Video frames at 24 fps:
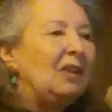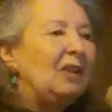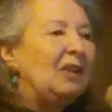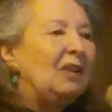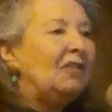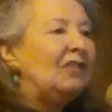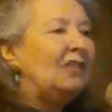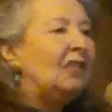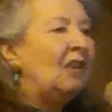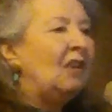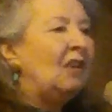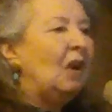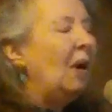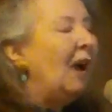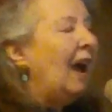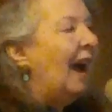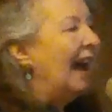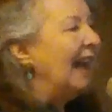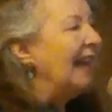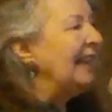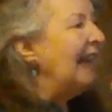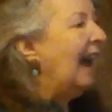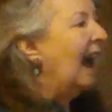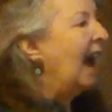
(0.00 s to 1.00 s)
So
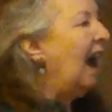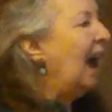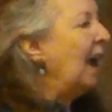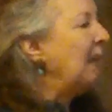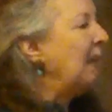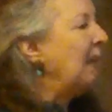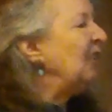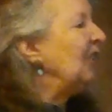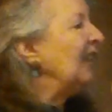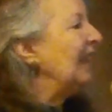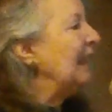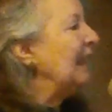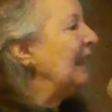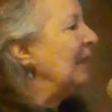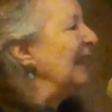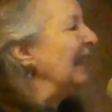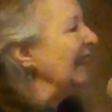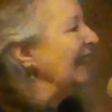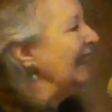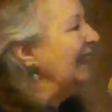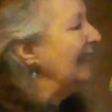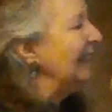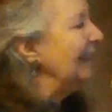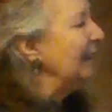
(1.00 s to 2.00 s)
an object can be
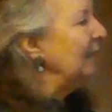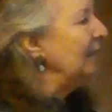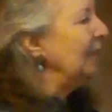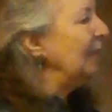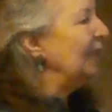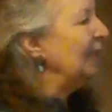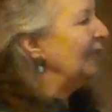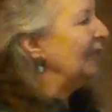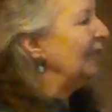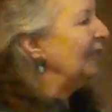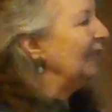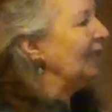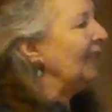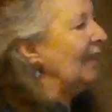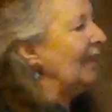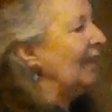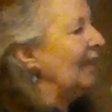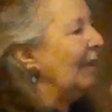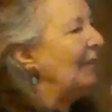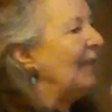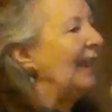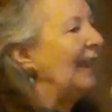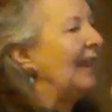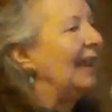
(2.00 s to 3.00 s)
a symbol for
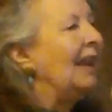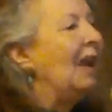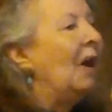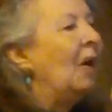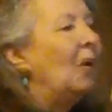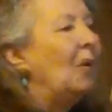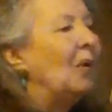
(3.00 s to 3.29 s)
something,